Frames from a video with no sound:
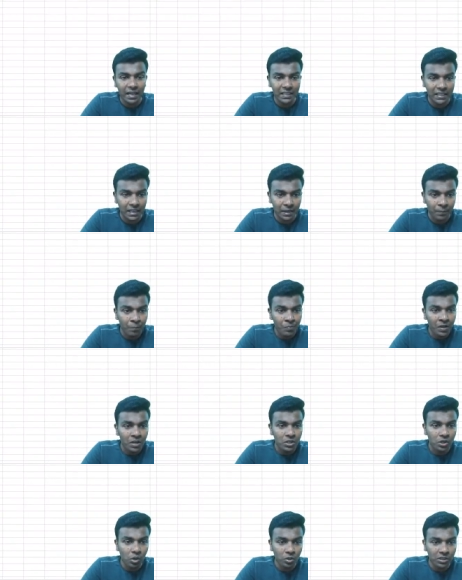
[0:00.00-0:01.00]
set,
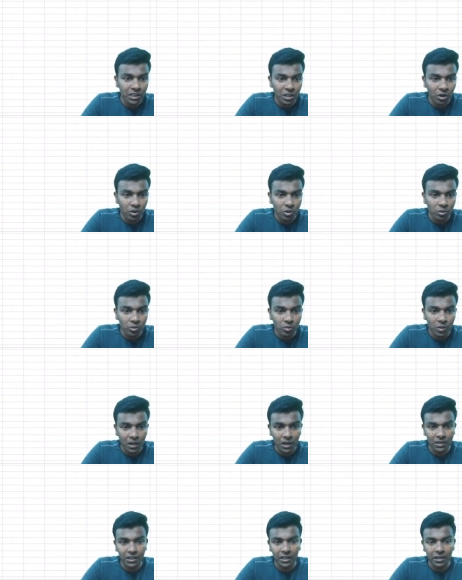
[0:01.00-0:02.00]
so 0 to
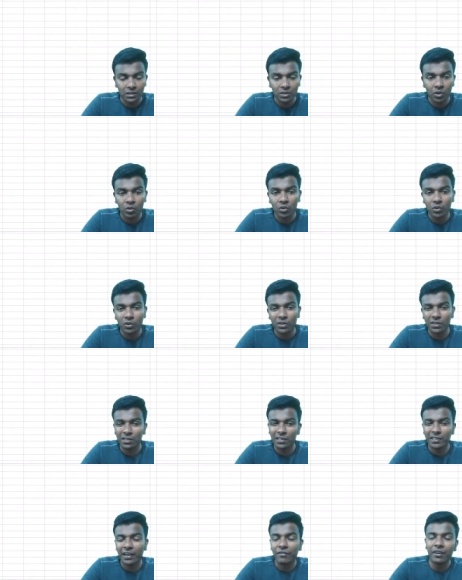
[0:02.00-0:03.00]
3, so
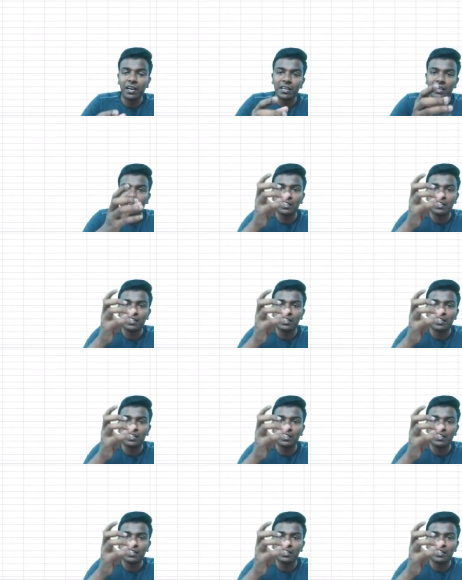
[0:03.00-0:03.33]
definitely